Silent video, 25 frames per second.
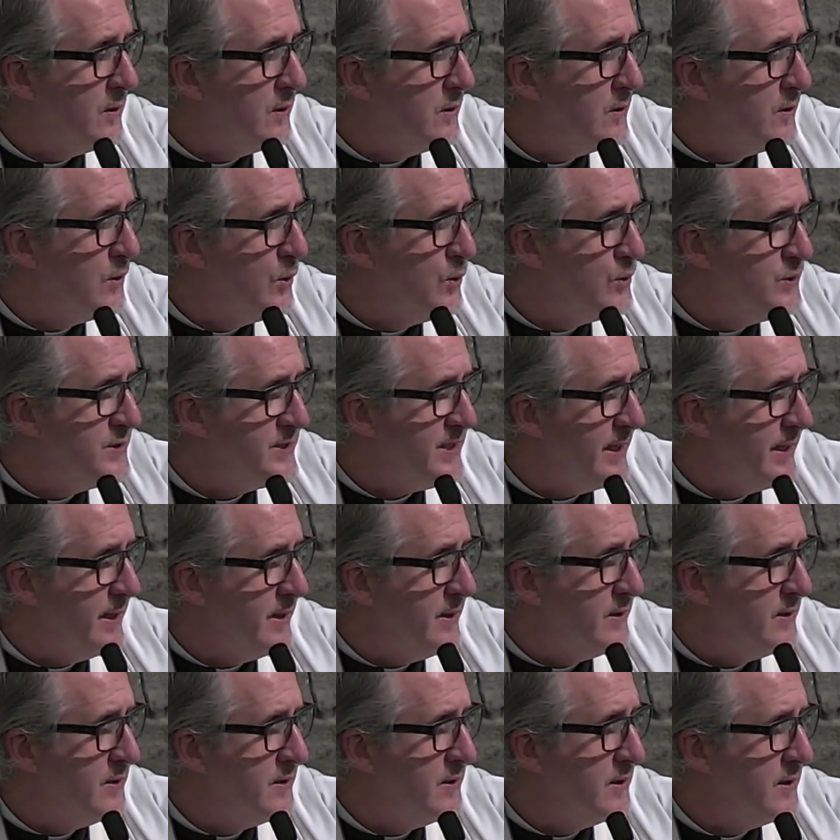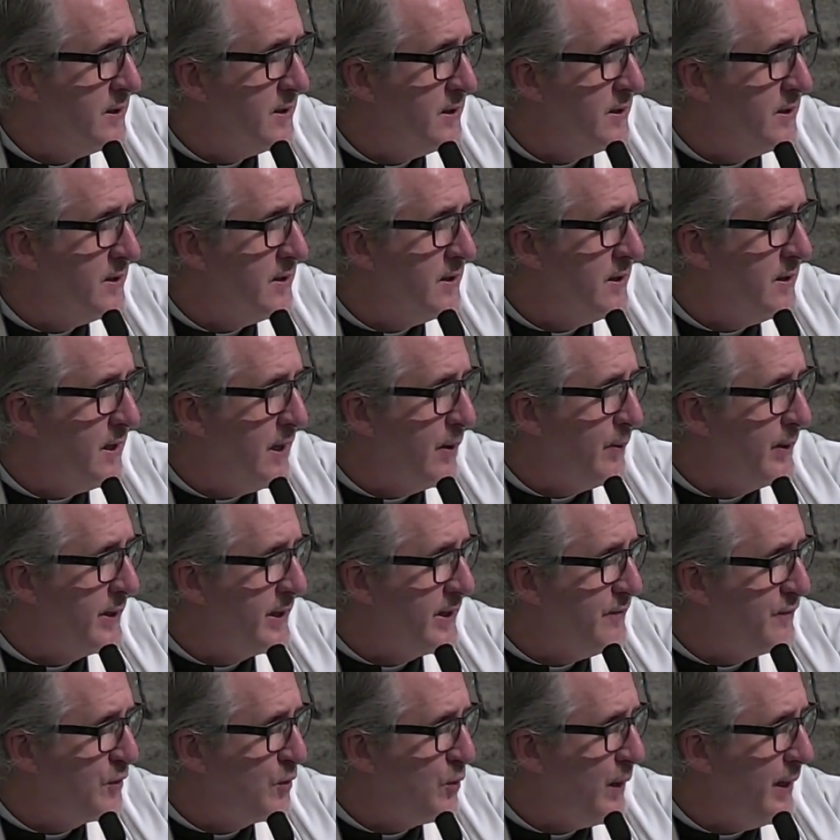Who said it? I want to
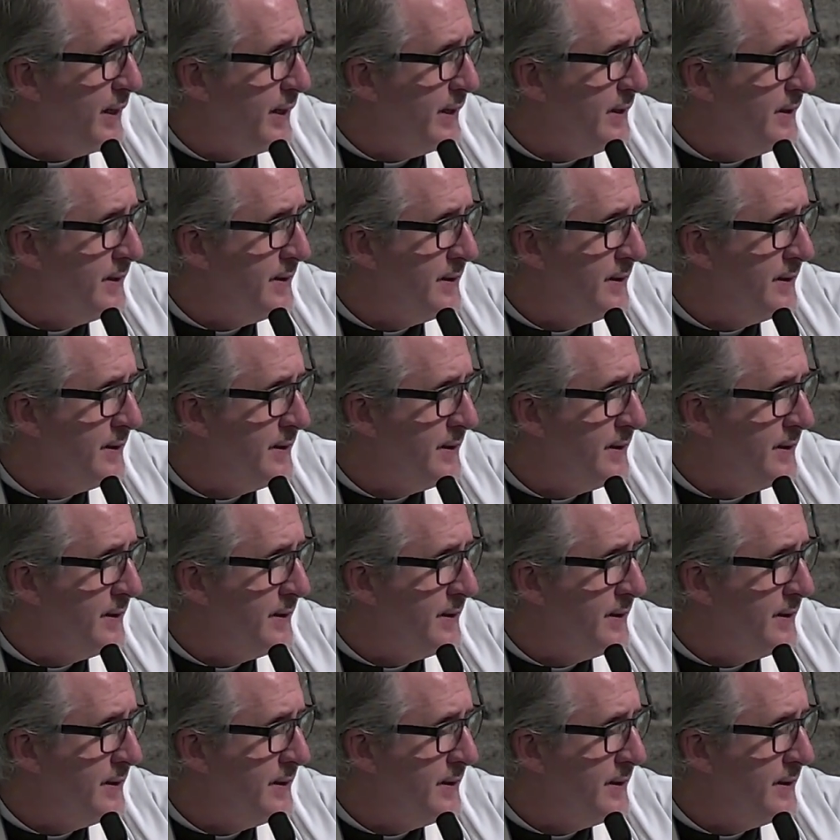give credit.